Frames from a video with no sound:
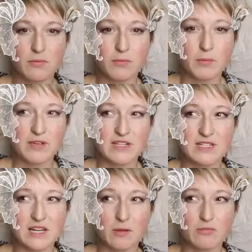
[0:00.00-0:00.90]
a big
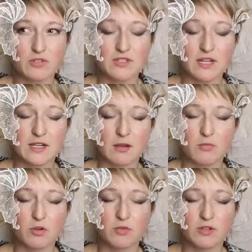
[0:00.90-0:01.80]
step was taking a
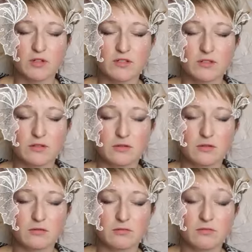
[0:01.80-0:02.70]
moment
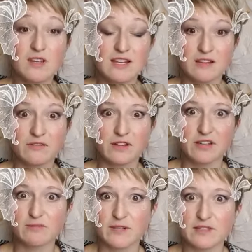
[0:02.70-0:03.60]
to really
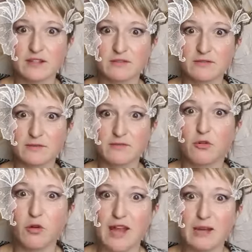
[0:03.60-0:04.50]
forgive myself
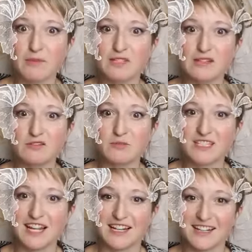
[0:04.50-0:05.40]
for any perceived
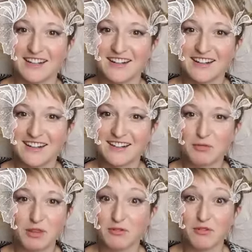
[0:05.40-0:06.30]
mistake,
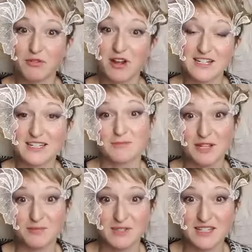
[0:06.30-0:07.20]
whether or not I did
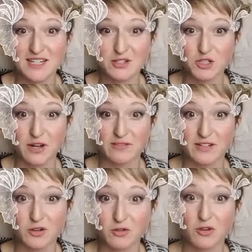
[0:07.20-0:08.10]
make a mistake
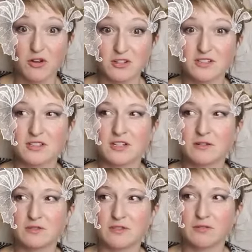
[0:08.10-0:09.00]
driving or not. It
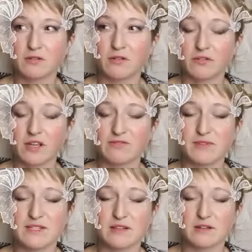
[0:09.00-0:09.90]
was to forgive
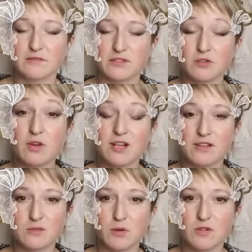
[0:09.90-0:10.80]
myself as quickly
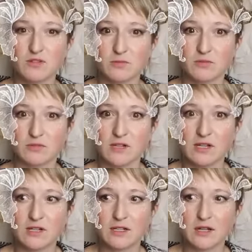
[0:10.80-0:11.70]
as possible
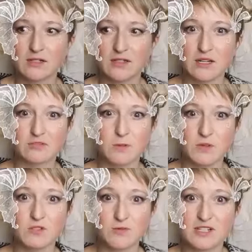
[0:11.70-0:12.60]
and take
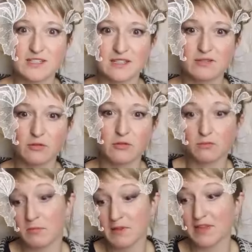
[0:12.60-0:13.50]
responsibility for
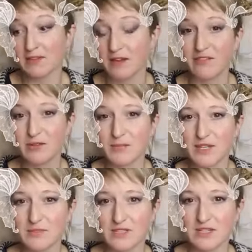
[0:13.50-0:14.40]
either having made
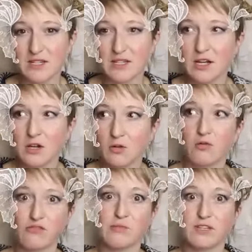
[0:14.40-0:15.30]
a mistake or
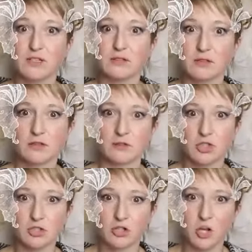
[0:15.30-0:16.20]
for being,
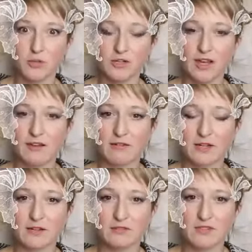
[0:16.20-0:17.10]
shook up and
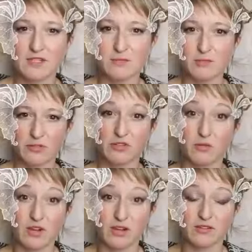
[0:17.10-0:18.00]
carrying the resentment of
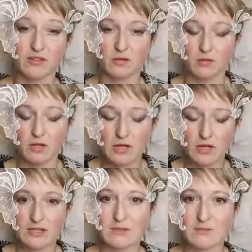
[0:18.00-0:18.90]
someone else. So
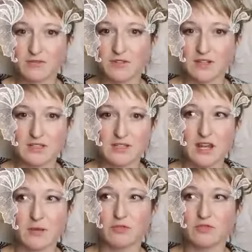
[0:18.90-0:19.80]
that was the first
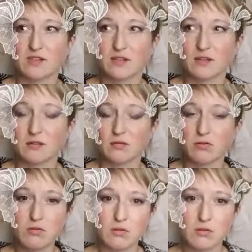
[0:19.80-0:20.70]
step, was like,
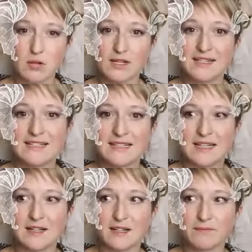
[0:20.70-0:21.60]
whew,
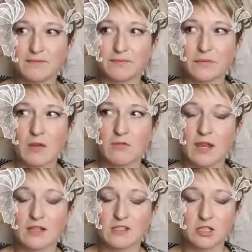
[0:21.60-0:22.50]
relax the